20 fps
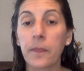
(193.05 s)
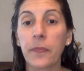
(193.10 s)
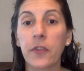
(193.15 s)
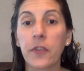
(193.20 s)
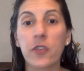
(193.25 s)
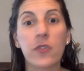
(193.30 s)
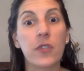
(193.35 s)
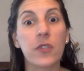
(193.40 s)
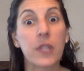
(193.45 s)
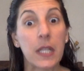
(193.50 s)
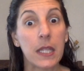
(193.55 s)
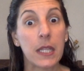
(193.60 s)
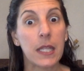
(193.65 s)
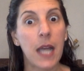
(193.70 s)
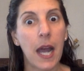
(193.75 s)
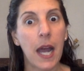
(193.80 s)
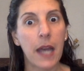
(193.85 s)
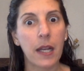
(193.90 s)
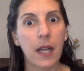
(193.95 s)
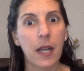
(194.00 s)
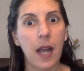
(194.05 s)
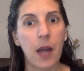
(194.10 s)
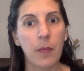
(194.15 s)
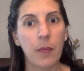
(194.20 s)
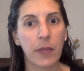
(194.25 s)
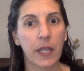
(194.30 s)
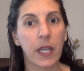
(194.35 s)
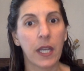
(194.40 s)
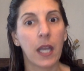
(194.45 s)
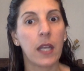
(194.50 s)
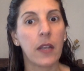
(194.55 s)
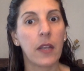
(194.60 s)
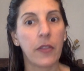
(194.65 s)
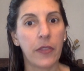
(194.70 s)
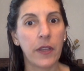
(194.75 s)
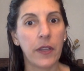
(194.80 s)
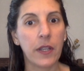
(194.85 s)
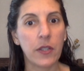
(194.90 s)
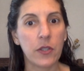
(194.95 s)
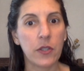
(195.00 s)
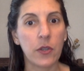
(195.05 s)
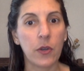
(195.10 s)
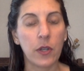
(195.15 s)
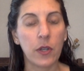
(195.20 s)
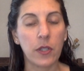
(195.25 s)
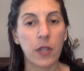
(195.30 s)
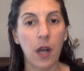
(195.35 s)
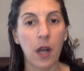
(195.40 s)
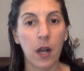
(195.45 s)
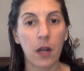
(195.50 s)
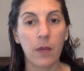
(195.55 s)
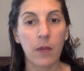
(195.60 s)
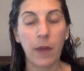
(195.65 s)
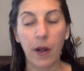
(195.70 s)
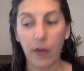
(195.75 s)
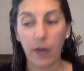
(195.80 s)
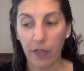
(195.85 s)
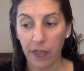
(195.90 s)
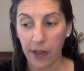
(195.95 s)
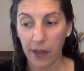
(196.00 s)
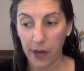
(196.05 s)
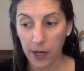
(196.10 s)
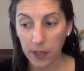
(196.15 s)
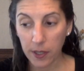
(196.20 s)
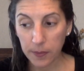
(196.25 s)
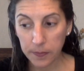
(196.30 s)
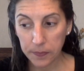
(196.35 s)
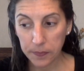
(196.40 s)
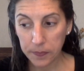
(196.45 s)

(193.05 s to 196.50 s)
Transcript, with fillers: So there's a lot of complicated things you could talk about there.